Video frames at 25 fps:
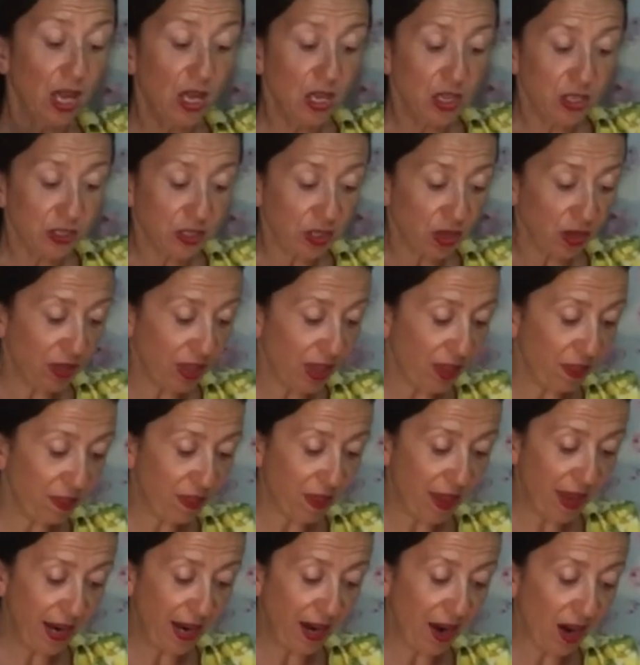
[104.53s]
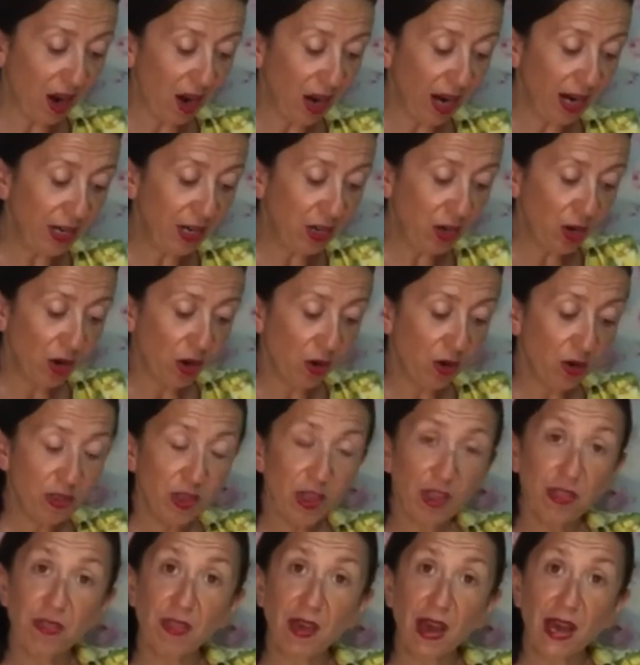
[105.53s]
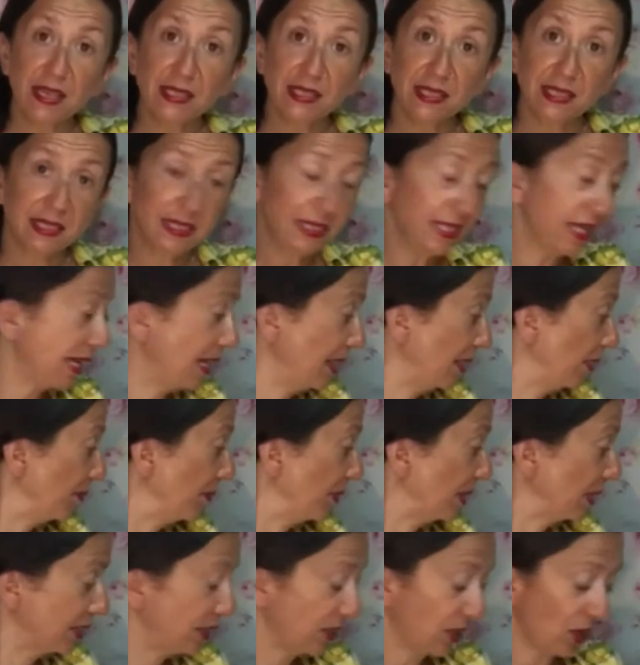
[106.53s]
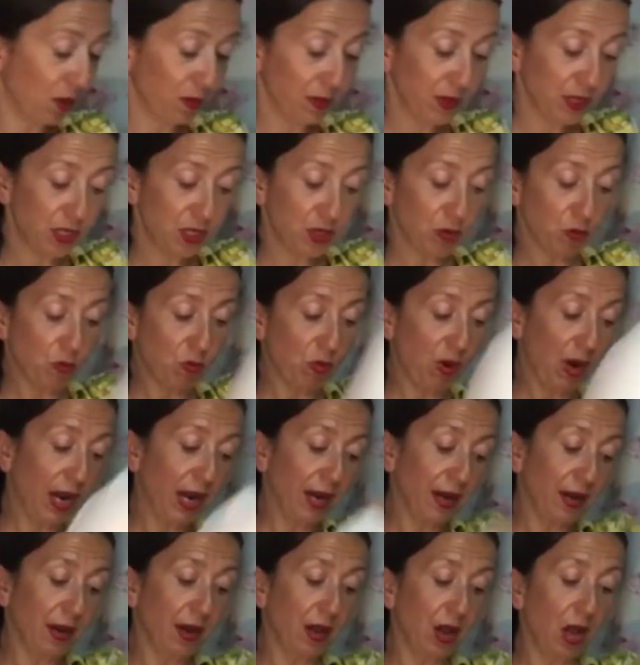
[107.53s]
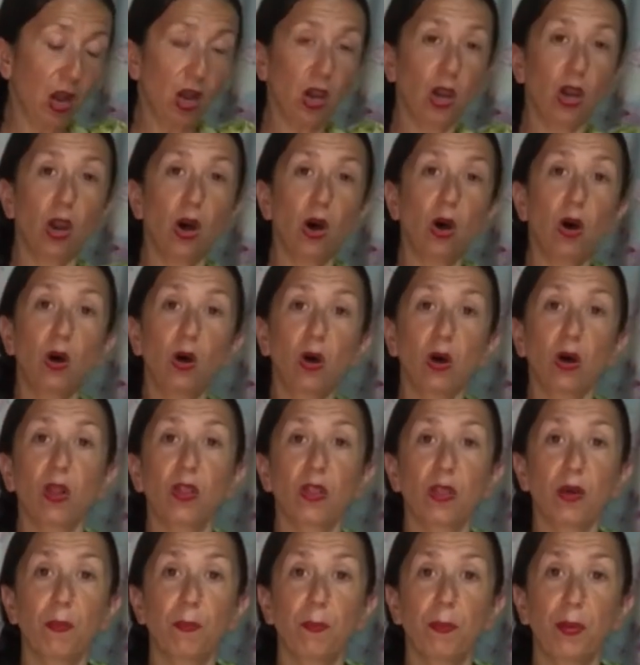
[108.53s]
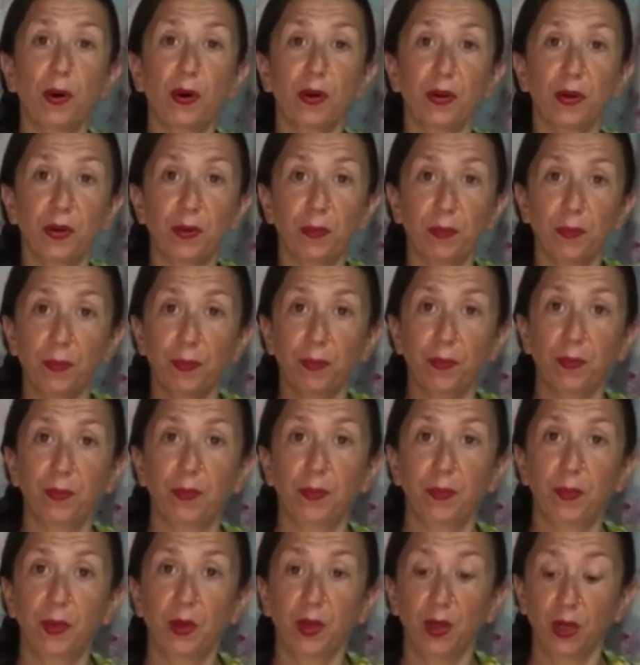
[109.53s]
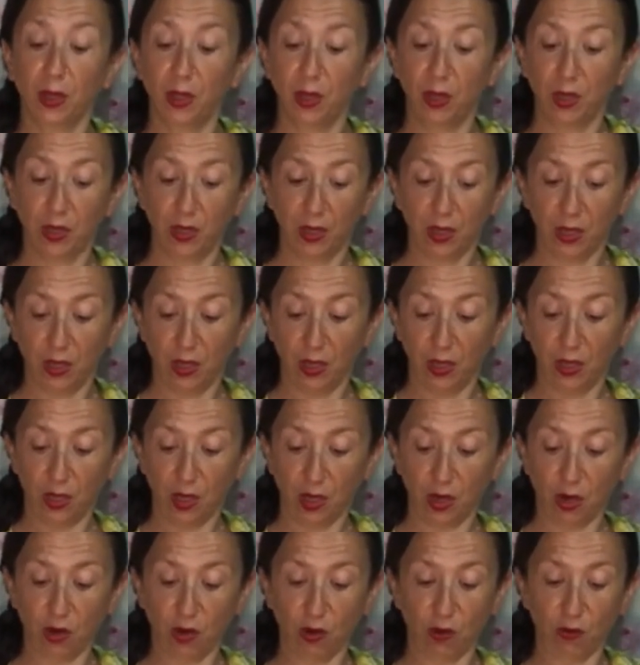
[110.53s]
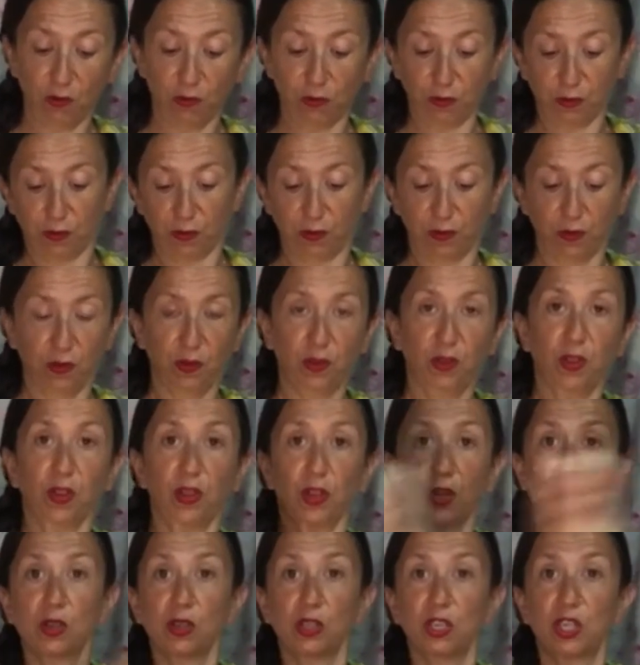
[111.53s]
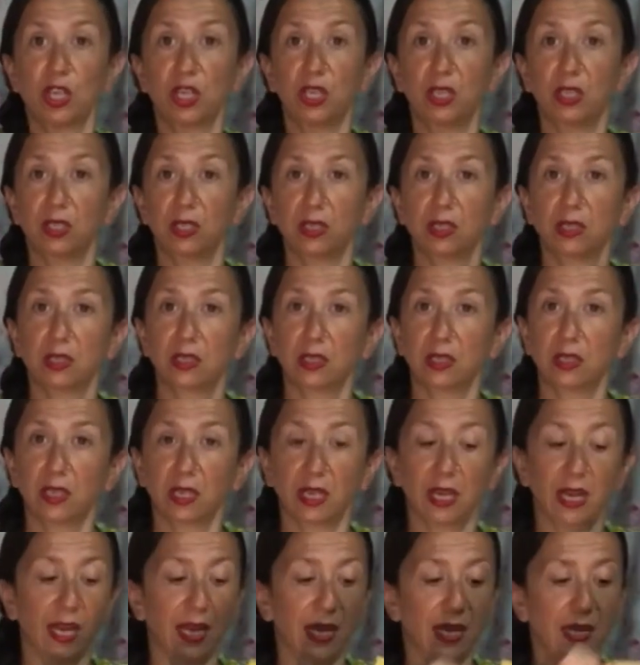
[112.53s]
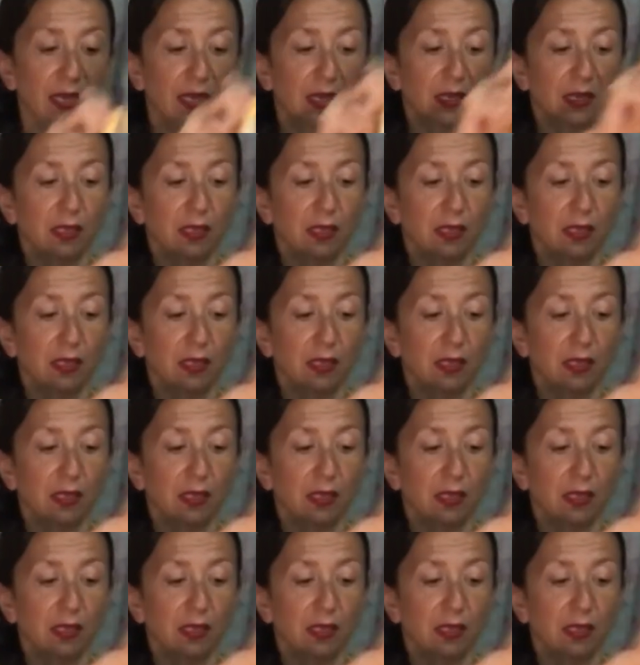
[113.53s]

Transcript: so that then I know that that seam is going to run along the bottom of the cushion. Okay,